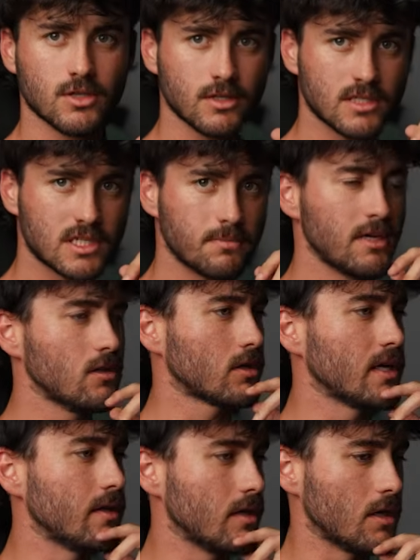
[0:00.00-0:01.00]
So this is me
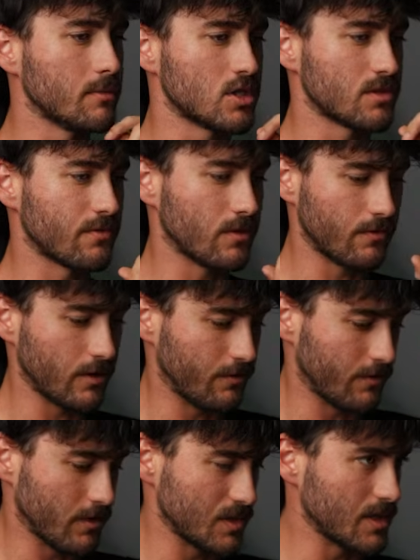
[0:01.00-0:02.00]
looking at the images for the very
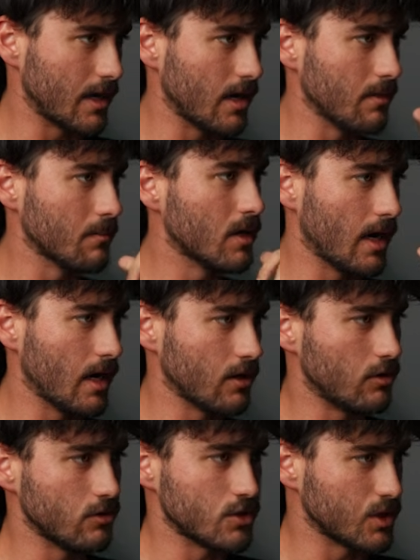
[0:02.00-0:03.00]
first time.
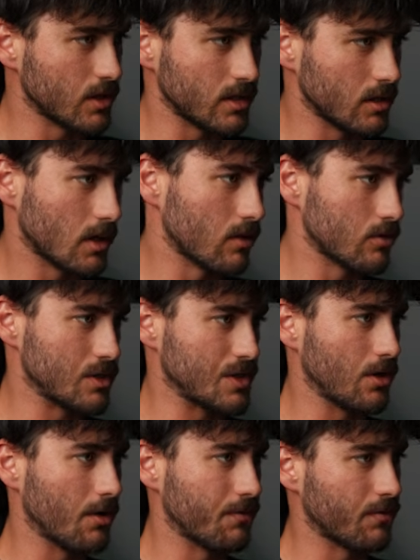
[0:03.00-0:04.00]
Usually I'll just
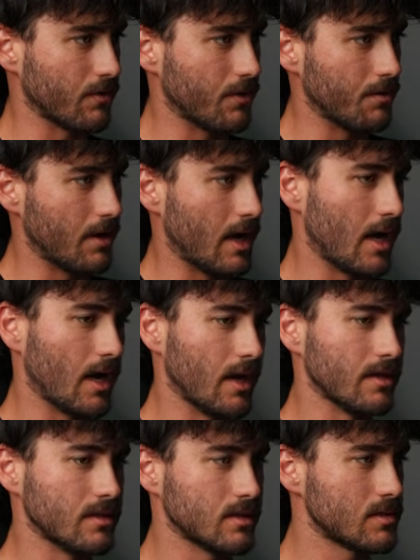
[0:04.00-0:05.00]
go through
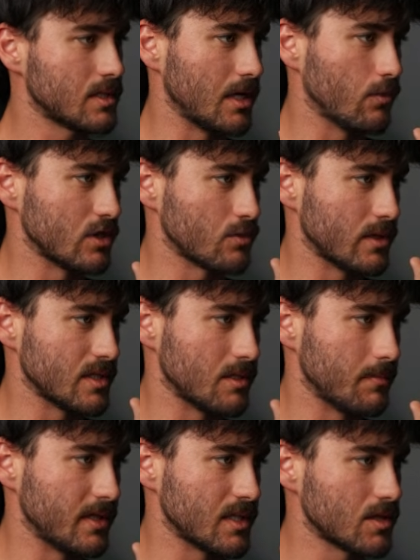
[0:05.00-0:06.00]
and see which one's the
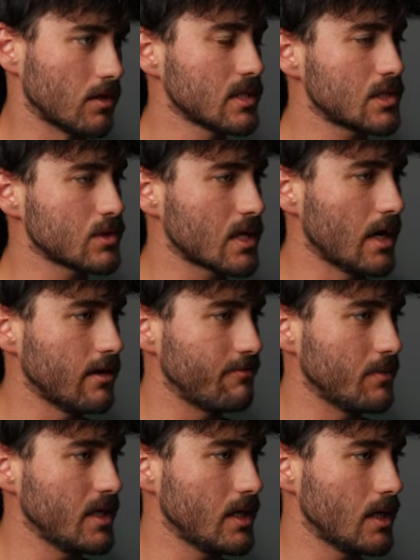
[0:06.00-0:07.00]
best. So this was kind of
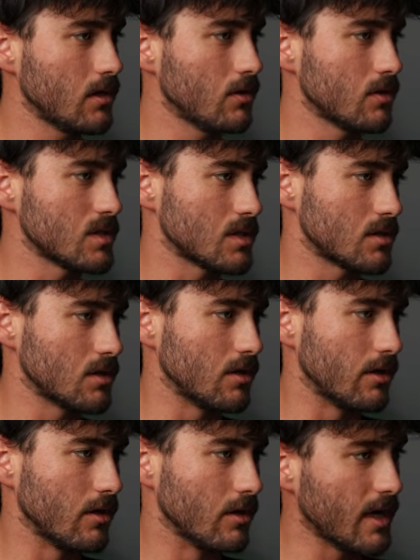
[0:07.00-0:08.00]
me getting those, you
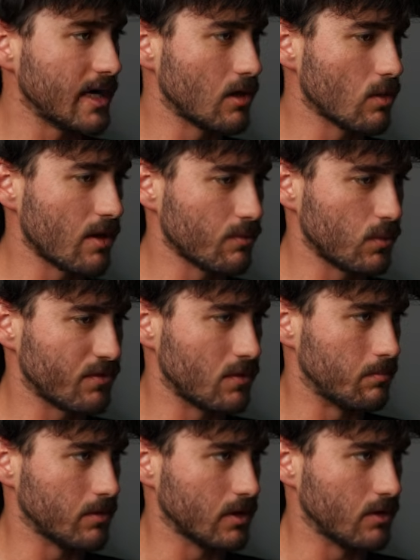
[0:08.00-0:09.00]
know, playing around with the
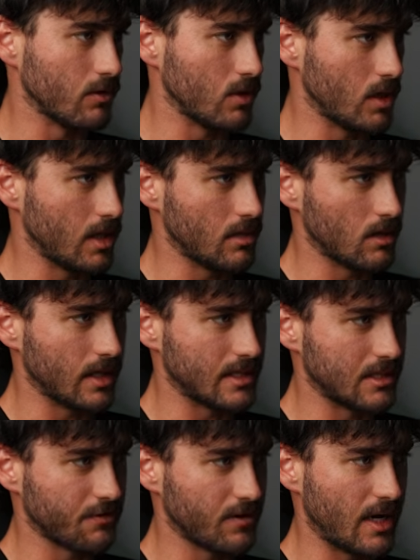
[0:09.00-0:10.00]
blue and like
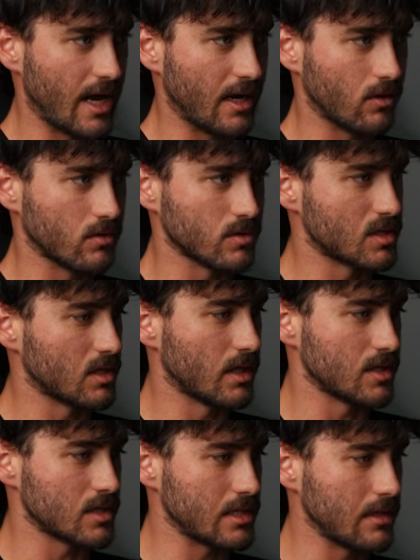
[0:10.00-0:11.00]
different angles, and I
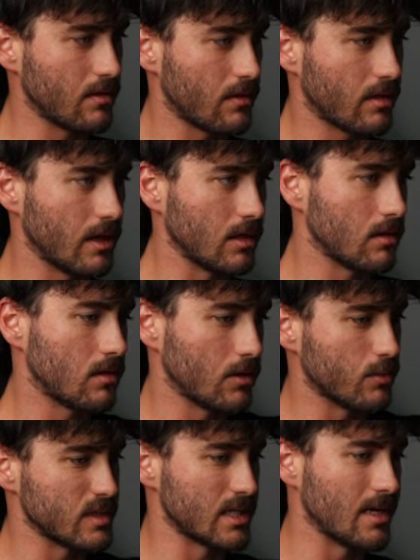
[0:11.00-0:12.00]
just didn't think there
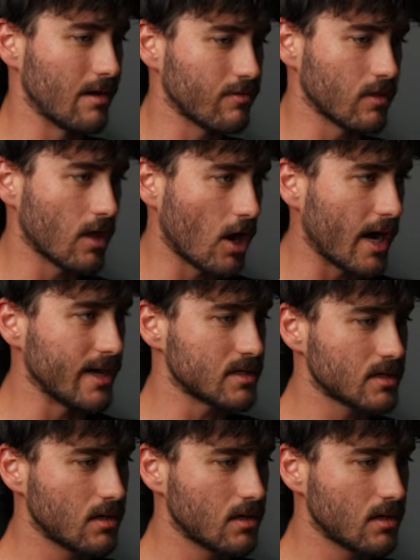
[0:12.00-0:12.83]
was enough light